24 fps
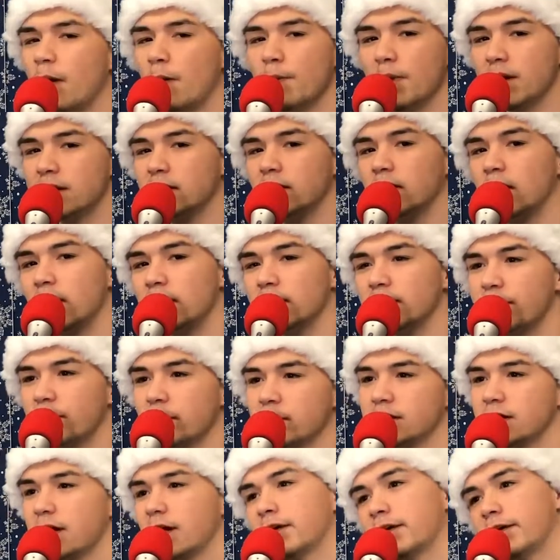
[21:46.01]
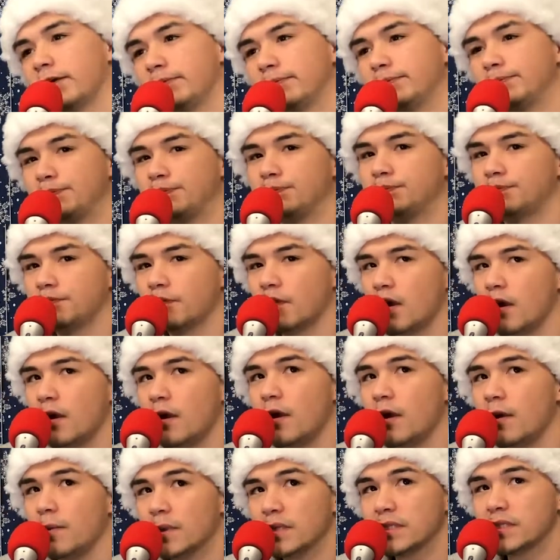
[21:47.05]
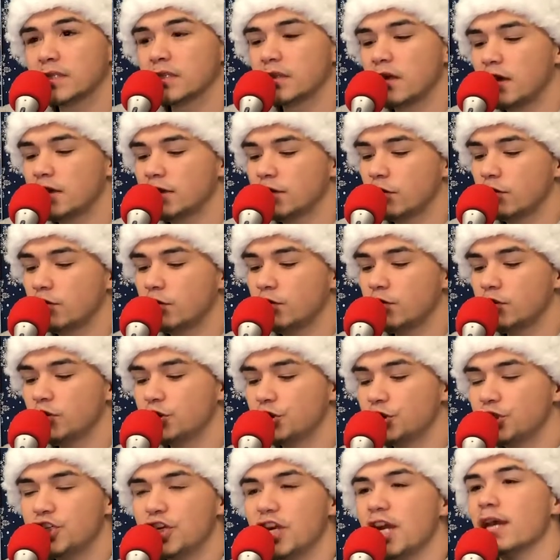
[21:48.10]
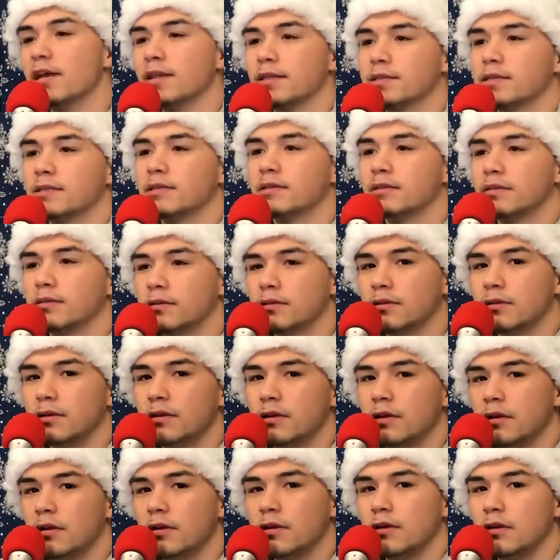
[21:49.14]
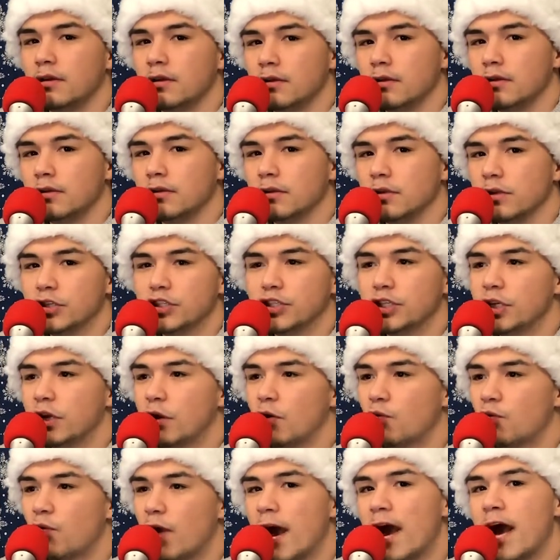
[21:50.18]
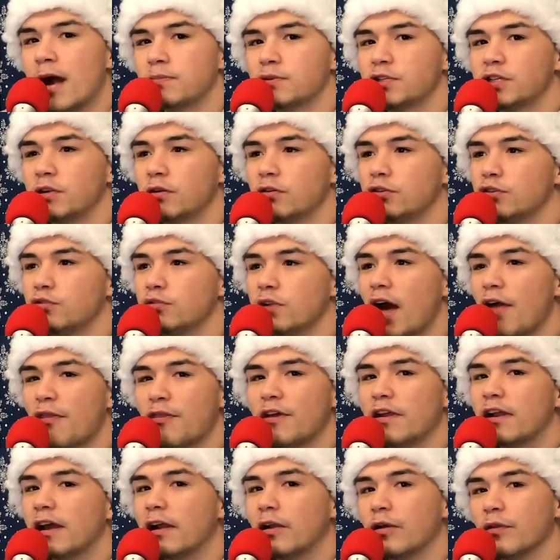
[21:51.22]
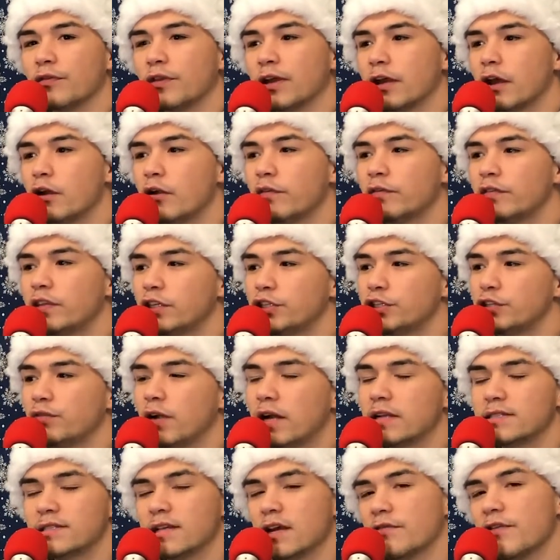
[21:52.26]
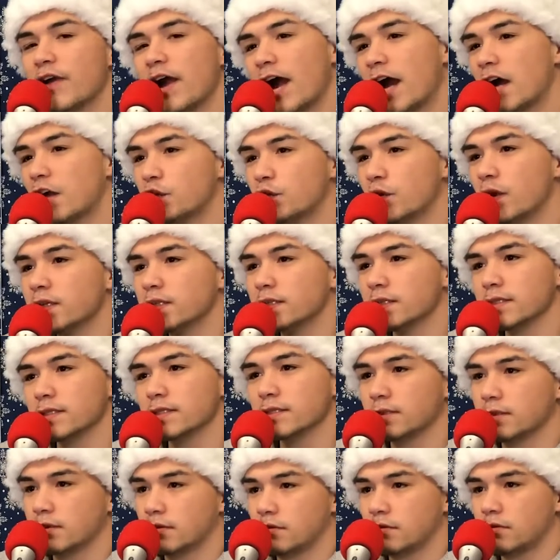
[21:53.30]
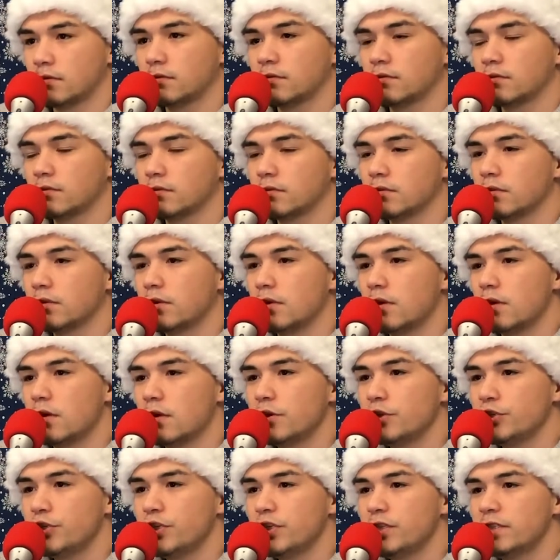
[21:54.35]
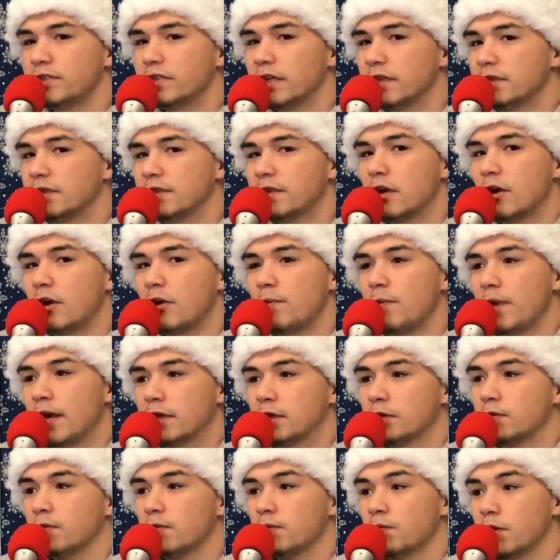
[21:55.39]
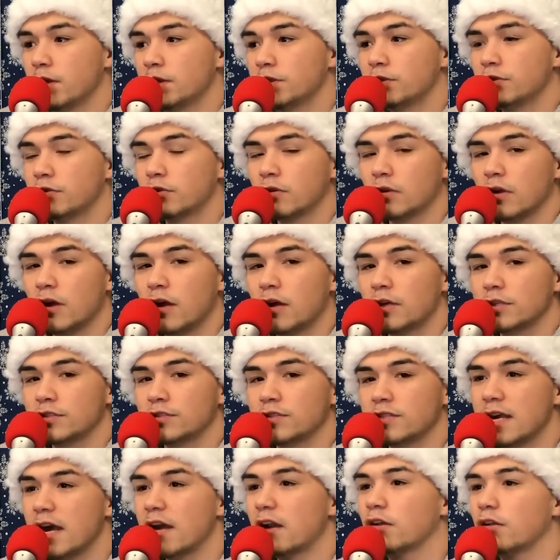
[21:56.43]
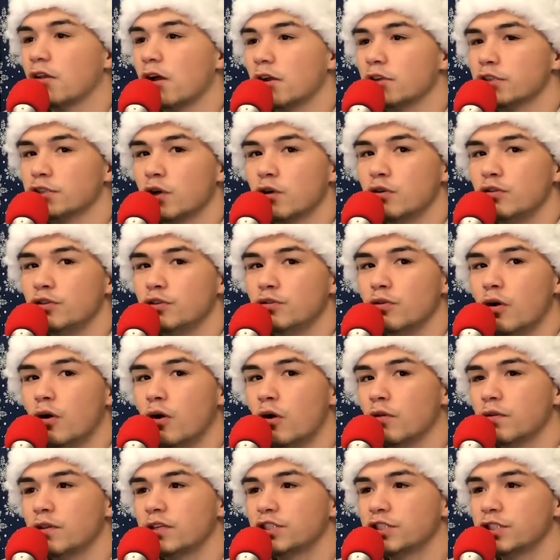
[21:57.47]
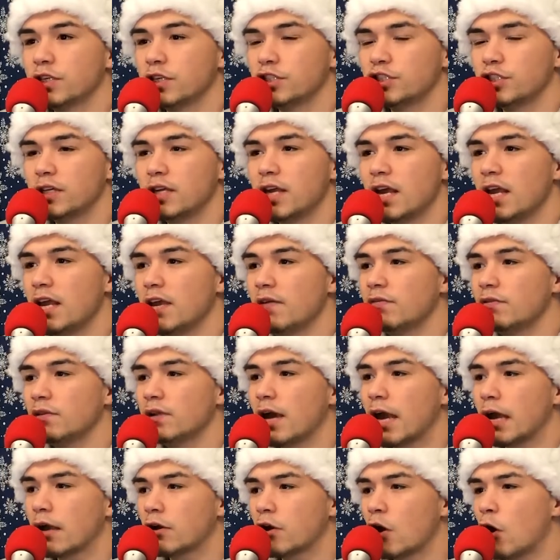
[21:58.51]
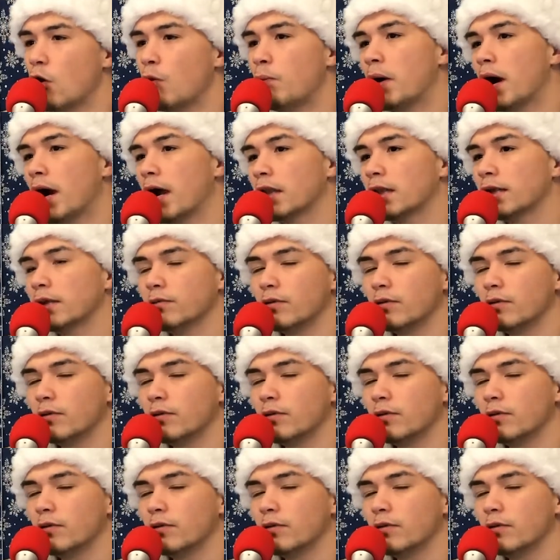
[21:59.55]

Miss Claus for a second? Mrs. Claus don't do shit. She don't rap. She don't do nothing, I don't think. I don't even think she writes down the addresses. She sits there and makes Mr. Claus or Santa Claus go do all the shit. She can't even, like, co-pilot